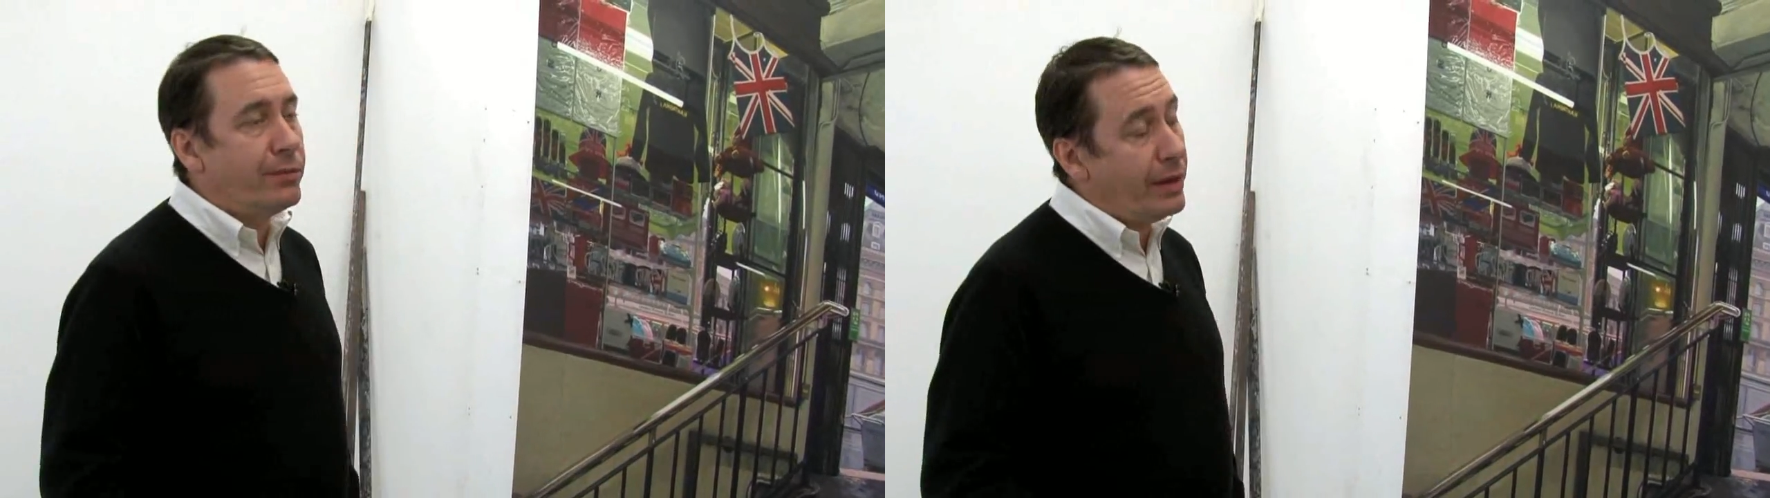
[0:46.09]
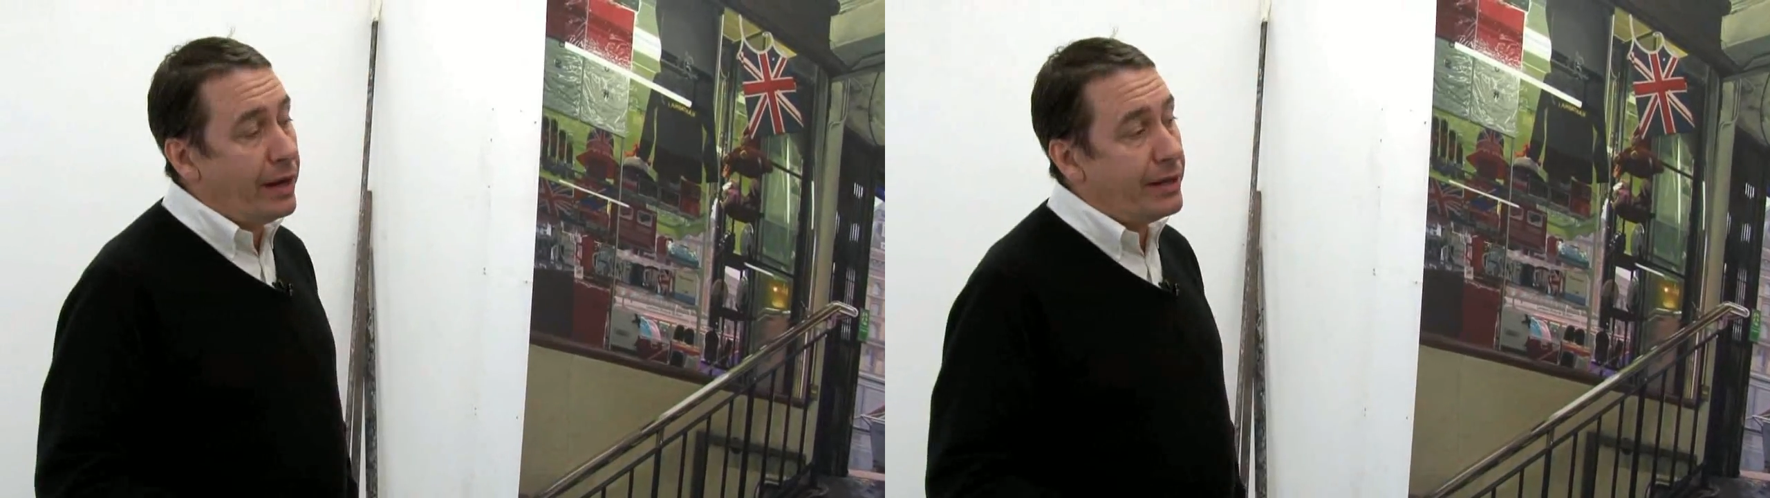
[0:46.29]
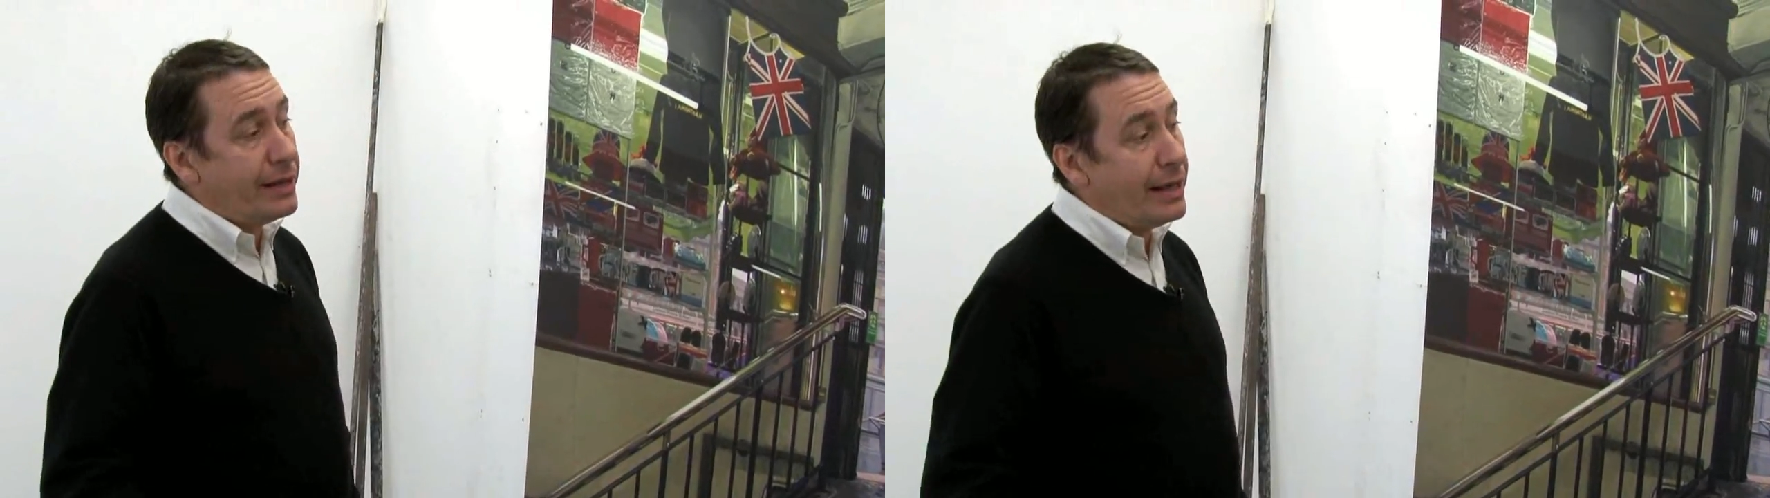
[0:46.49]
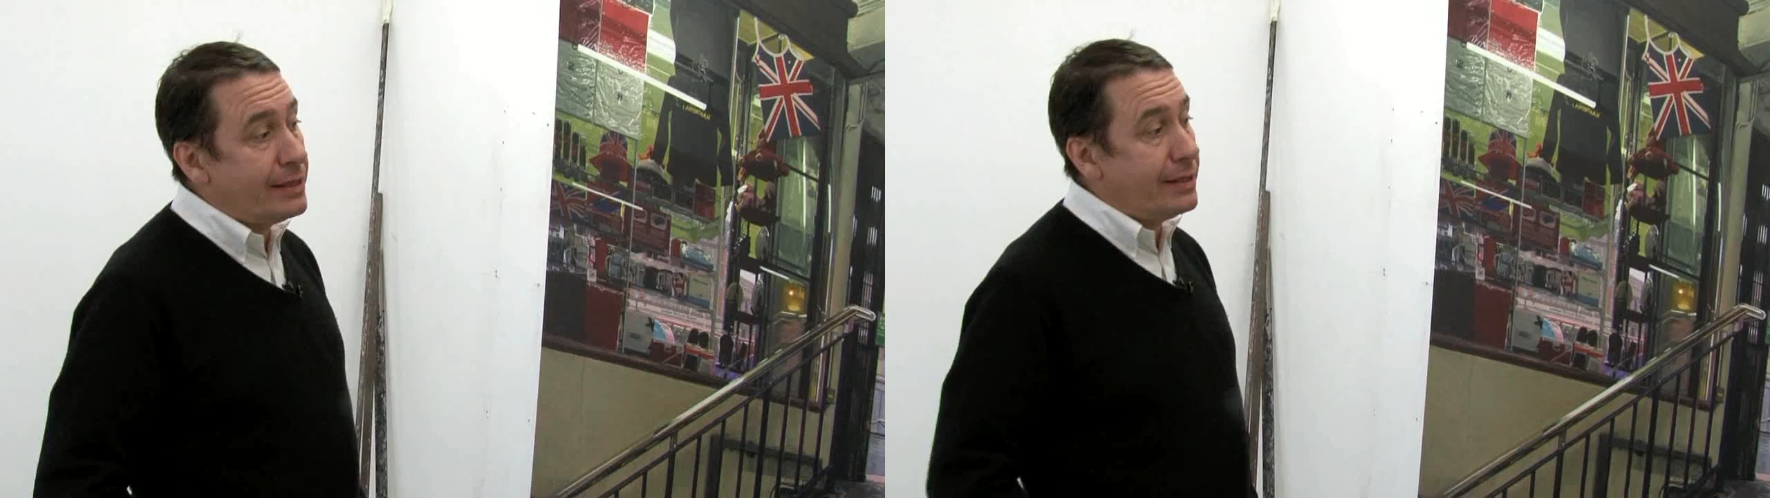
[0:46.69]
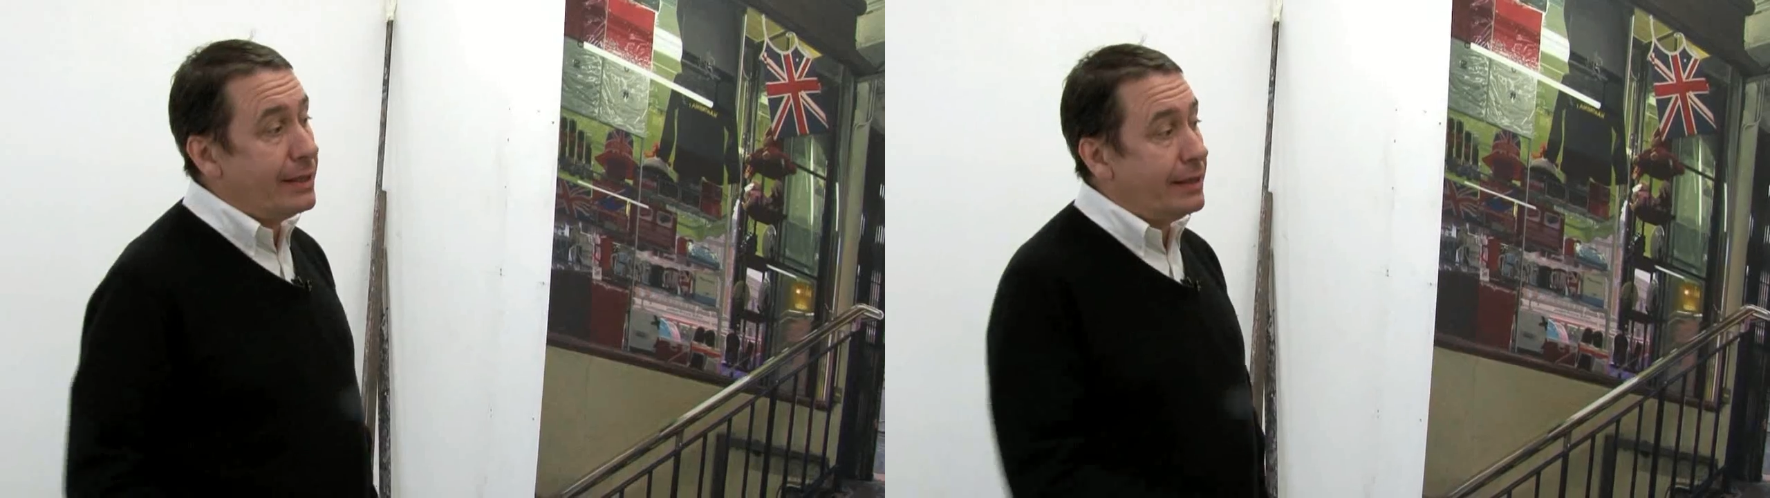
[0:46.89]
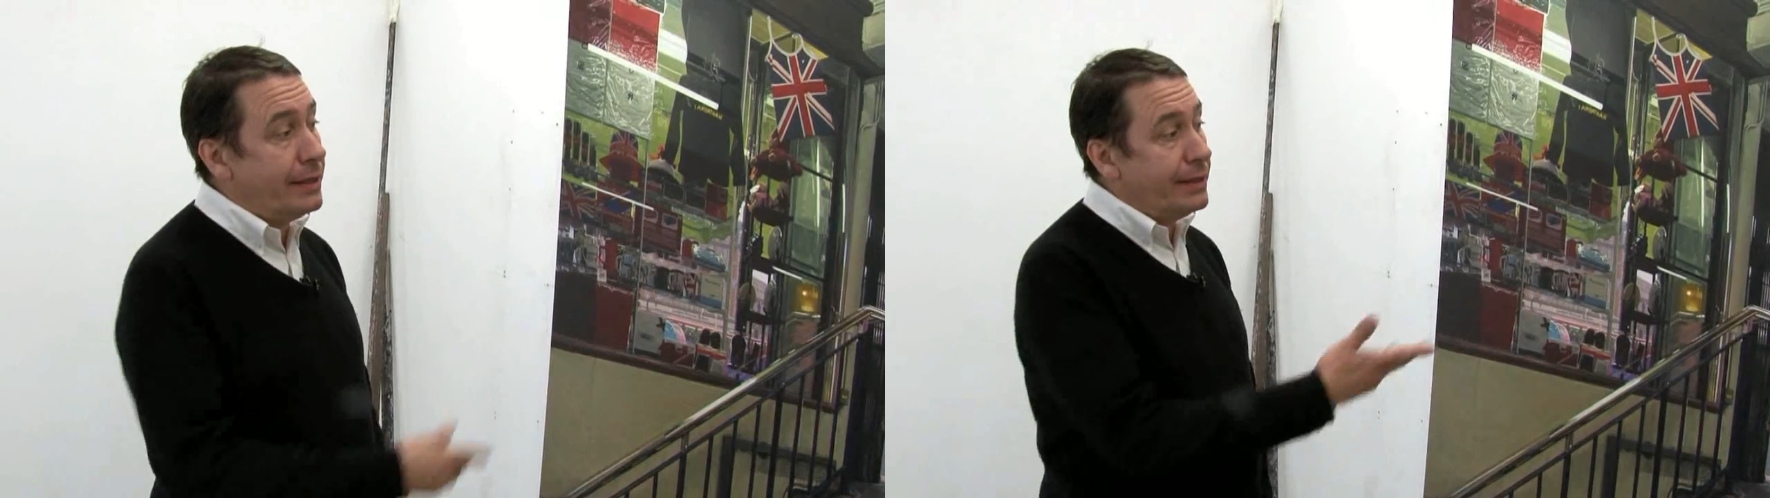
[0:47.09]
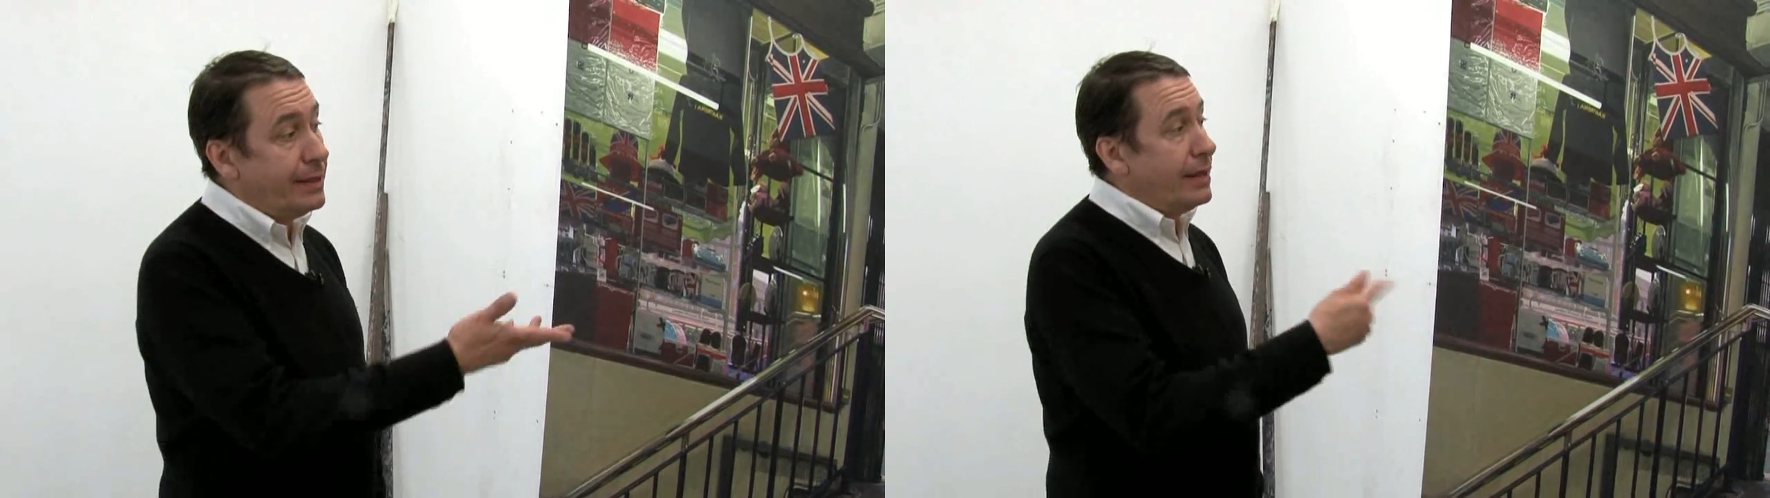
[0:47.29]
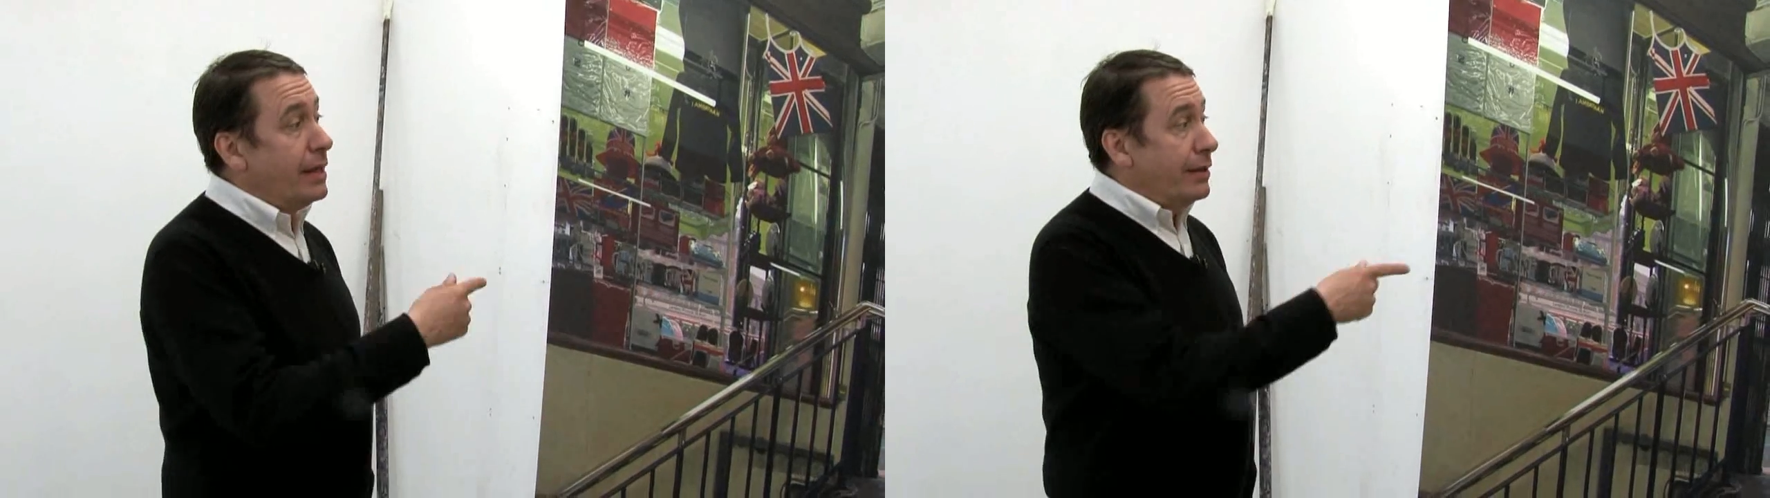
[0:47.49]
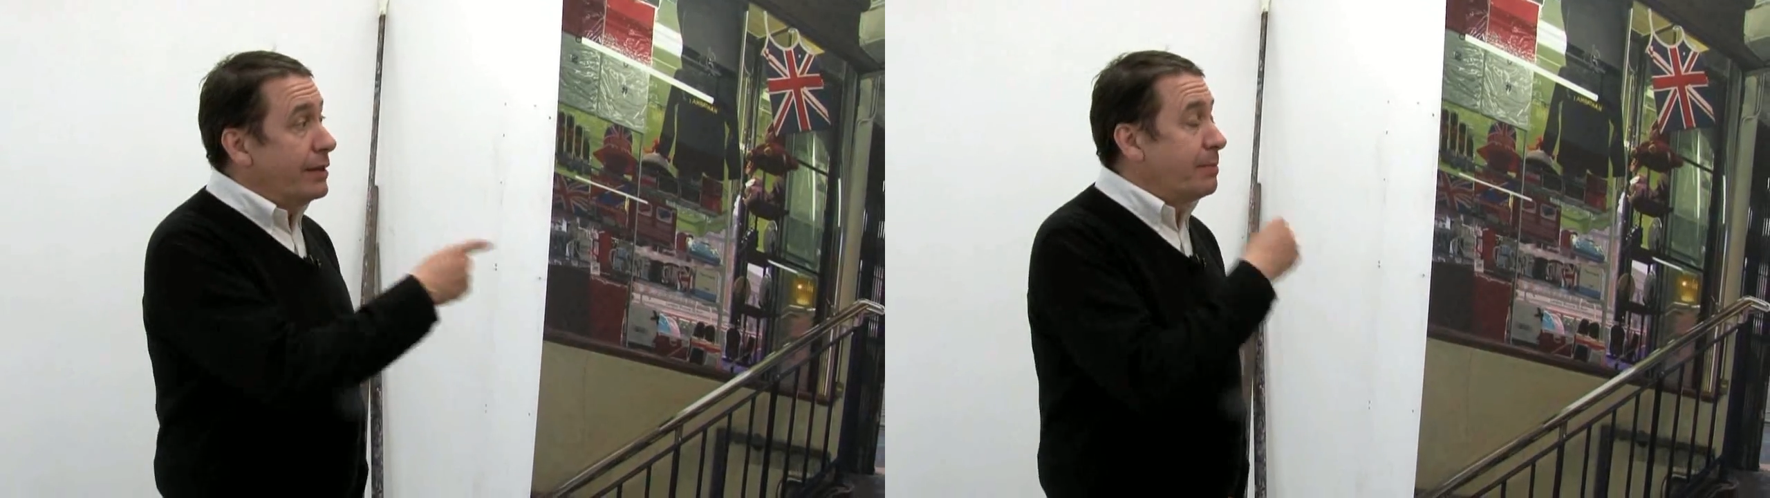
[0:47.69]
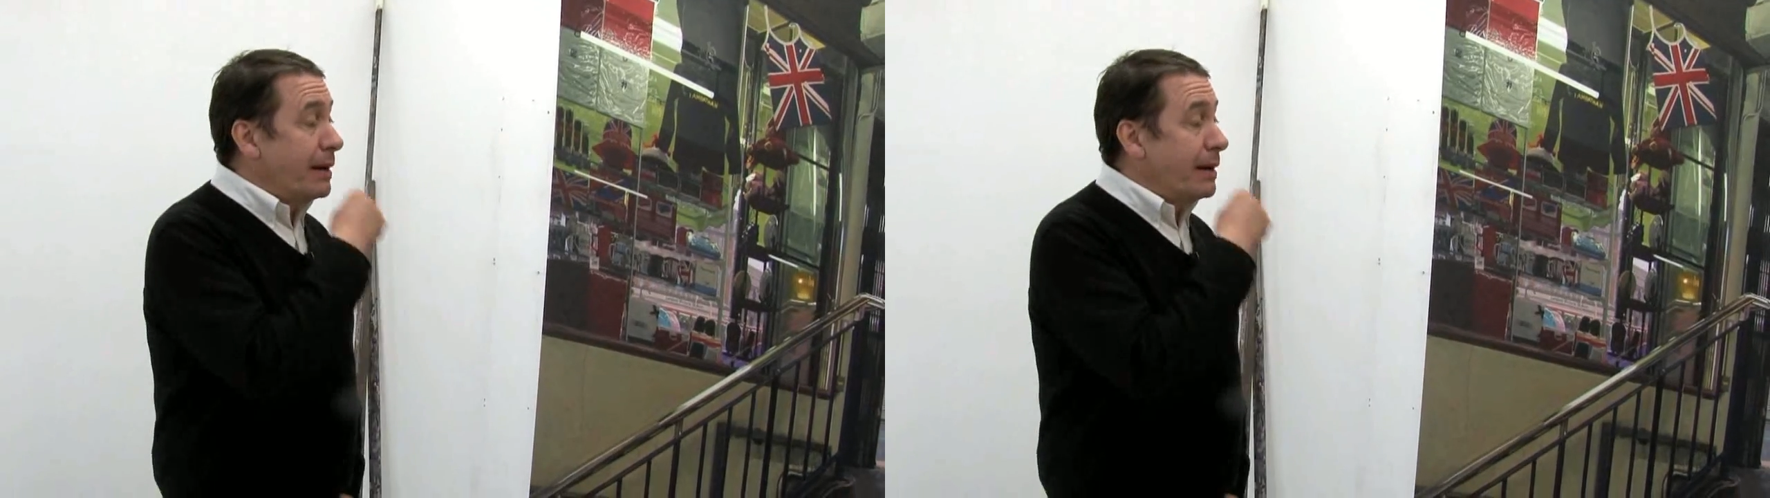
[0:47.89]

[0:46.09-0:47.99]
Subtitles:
And I think that's this